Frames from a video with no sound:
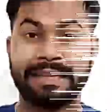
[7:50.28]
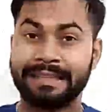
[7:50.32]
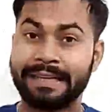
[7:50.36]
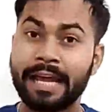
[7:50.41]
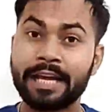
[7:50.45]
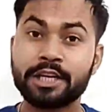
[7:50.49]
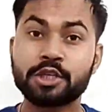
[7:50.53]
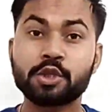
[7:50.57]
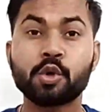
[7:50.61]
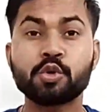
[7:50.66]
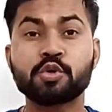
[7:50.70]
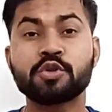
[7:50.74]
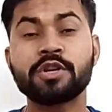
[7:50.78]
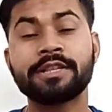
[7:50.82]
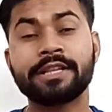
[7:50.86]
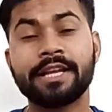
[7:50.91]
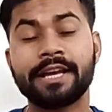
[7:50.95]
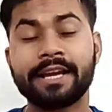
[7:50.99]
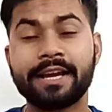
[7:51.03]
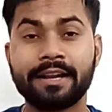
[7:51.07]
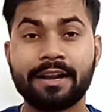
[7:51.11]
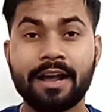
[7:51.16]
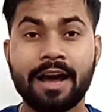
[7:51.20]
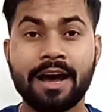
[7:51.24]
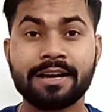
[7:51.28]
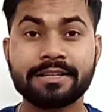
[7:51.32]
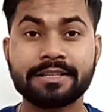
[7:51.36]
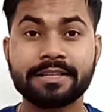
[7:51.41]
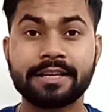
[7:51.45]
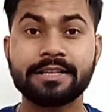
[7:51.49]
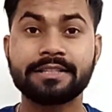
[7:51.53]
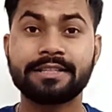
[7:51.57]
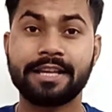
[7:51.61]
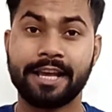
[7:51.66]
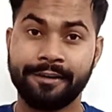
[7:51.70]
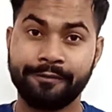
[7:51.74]
next question they can ask
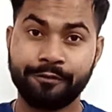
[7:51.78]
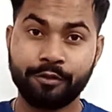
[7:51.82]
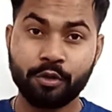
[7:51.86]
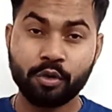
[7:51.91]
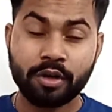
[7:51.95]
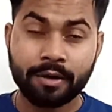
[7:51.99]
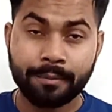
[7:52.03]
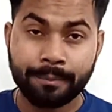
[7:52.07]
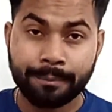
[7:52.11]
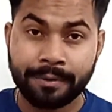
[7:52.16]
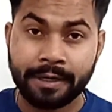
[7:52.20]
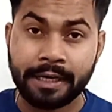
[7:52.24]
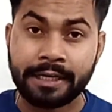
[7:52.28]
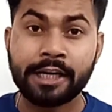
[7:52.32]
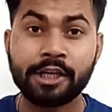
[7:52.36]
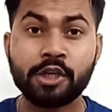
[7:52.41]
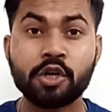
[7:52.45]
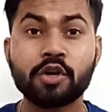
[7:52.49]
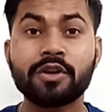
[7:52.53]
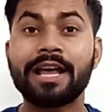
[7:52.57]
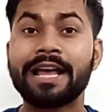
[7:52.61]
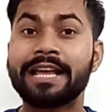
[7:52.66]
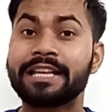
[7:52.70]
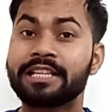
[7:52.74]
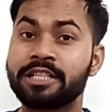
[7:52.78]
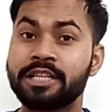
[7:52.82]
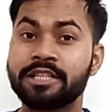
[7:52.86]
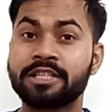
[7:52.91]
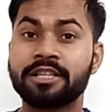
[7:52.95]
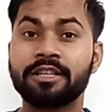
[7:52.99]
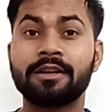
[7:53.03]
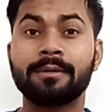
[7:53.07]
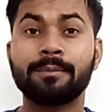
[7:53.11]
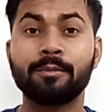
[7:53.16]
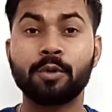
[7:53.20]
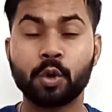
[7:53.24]
is, have you completed your
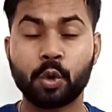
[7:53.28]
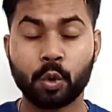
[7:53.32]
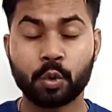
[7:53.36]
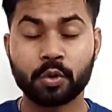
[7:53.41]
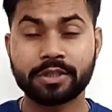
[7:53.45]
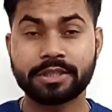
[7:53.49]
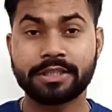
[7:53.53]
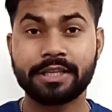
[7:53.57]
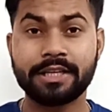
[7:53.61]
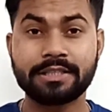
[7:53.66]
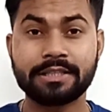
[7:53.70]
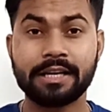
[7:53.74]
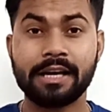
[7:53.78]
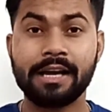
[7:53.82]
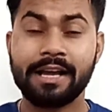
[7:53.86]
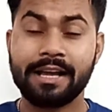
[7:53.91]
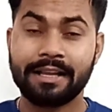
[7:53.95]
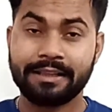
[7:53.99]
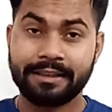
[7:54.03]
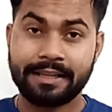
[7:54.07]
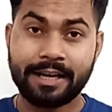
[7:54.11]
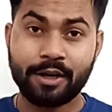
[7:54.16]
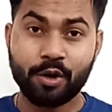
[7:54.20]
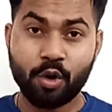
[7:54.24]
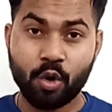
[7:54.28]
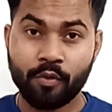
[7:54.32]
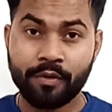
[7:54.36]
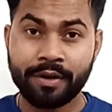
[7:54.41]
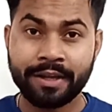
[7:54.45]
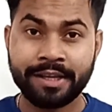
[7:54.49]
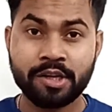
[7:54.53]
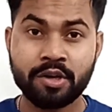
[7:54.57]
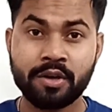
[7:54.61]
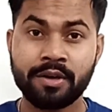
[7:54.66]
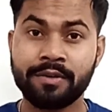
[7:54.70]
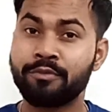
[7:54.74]
STCW courses? Then over
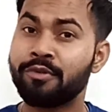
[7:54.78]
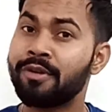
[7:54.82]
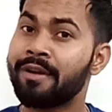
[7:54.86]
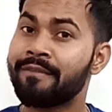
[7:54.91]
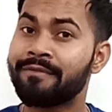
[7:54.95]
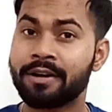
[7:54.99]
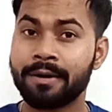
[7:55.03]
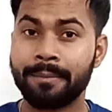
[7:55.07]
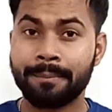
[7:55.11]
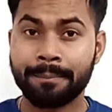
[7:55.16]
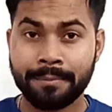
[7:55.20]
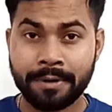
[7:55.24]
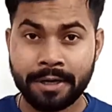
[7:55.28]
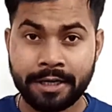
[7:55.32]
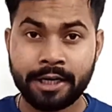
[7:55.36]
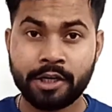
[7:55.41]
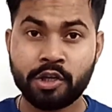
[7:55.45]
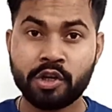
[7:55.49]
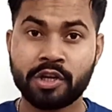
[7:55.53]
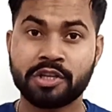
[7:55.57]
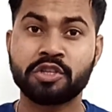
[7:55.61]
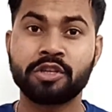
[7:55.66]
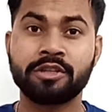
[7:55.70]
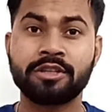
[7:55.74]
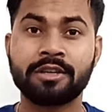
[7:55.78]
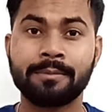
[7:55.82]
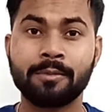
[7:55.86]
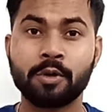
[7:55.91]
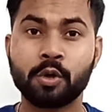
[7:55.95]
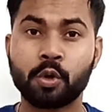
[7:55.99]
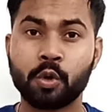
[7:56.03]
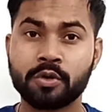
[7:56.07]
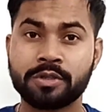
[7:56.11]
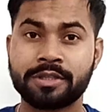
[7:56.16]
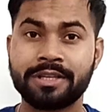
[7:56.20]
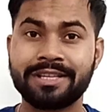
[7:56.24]
here, if you have completed your STCW
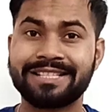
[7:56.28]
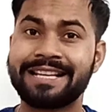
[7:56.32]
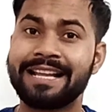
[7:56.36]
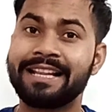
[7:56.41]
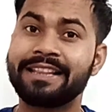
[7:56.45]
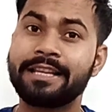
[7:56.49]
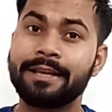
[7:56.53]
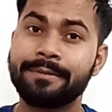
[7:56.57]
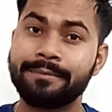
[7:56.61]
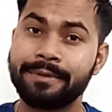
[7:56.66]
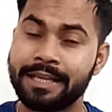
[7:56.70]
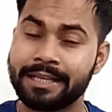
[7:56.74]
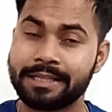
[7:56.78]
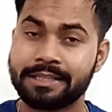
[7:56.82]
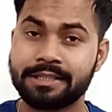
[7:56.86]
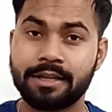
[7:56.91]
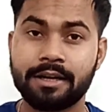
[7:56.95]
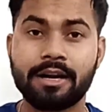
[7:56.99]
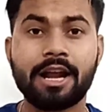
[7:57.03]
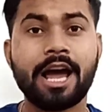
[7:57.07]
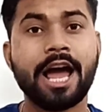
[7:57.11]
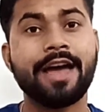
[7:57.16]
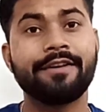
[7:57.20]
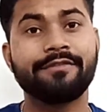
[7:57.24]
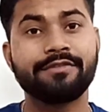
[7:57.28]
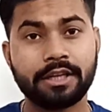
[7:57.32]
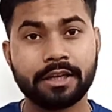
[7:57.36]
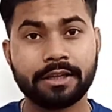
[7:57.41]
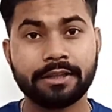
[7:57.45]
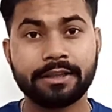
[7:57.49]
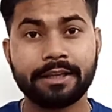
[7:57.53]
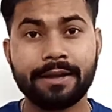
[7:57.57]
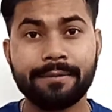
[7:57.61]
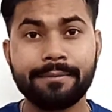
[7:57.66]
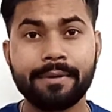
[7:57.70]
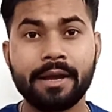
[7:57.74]
courses, tell them yes sir, I have
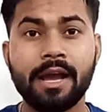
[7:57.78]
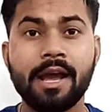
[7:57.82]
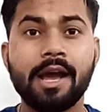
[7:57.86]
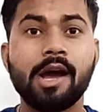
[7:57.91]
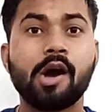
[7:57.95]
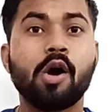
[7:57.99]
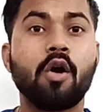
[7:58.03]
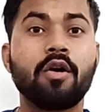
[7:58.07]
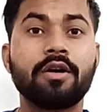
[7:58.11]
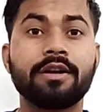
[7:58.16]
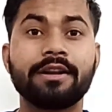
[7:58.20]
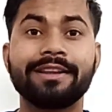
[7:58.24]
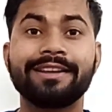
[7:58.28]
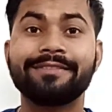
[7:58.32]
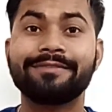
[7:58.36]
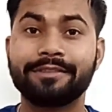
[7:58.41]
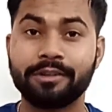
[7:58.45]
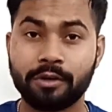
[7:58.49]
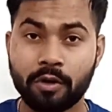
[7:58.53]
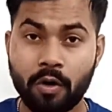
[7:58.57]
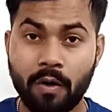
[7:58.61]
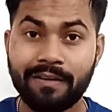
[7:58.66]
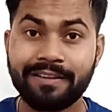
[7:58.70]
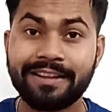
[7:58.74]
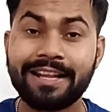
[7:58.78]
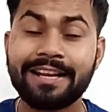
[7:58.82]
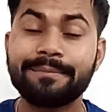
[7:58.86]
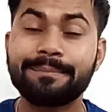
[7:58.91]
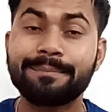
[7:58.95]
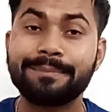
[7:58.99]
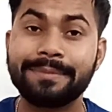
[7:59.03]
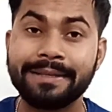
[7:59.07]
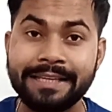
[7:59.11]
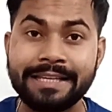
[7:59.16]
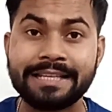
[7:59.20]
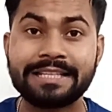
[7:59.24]
done them, or if not, then
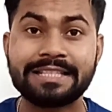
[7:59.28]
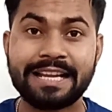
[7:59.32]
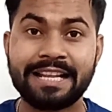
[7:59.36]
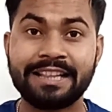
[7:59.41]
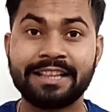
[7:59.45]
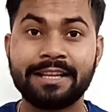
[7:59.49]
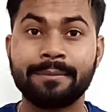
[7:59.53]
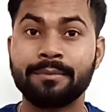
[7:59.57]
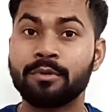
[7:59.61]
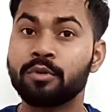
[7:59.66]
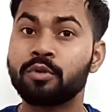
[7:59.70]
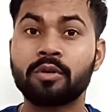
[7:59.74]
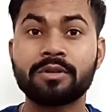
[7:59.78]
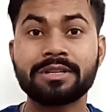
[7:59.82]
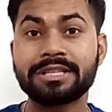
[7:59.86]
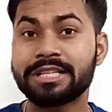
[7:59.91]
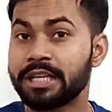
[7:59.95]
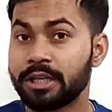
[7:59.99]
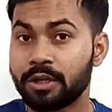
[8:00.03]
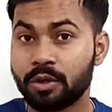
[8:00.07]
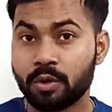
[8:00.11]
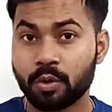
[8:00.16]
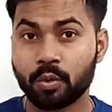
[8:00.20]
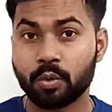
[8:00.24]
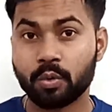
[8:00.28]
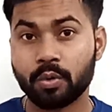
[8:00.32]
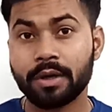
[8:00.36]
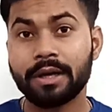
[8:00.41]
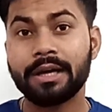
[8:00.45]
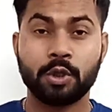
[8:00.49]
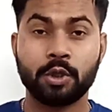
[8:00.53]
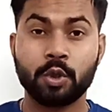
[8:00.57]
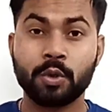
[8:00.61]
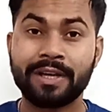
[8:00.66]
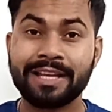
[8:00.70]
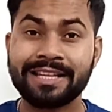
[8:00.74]
please tell them, do not say no.
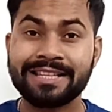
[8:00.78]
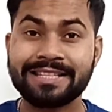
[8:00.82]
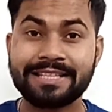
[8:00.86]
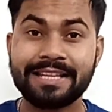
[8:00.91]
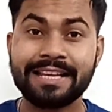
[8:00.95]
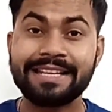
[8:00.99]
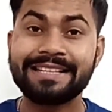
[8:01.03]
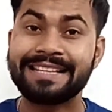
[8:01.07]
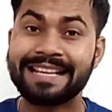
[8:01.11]
You can say